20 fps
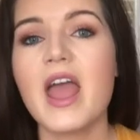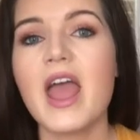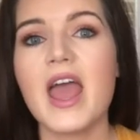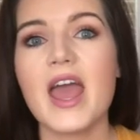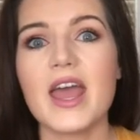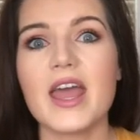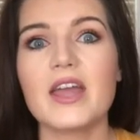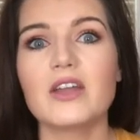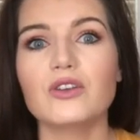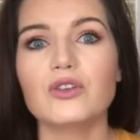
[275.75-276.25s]

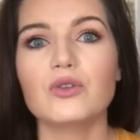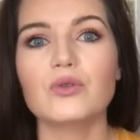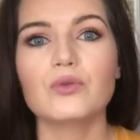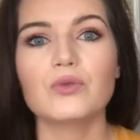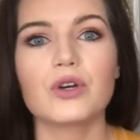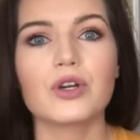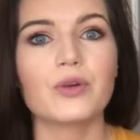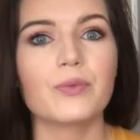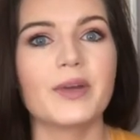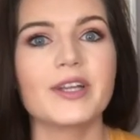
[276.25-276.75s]
and you
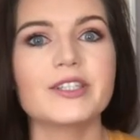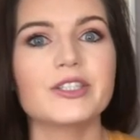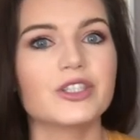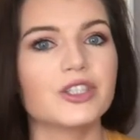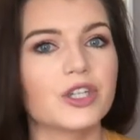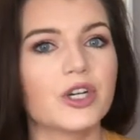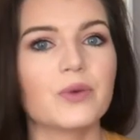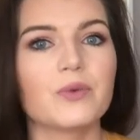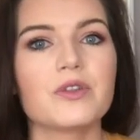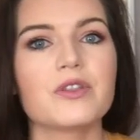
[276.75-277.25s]
couldn't wait to
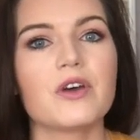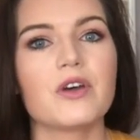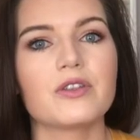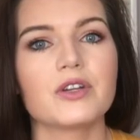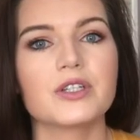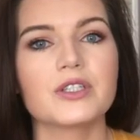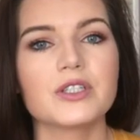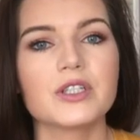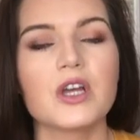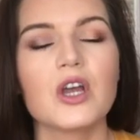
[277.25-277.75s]
share with
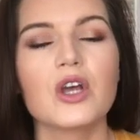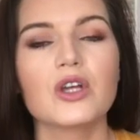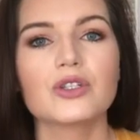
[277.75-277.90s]
others.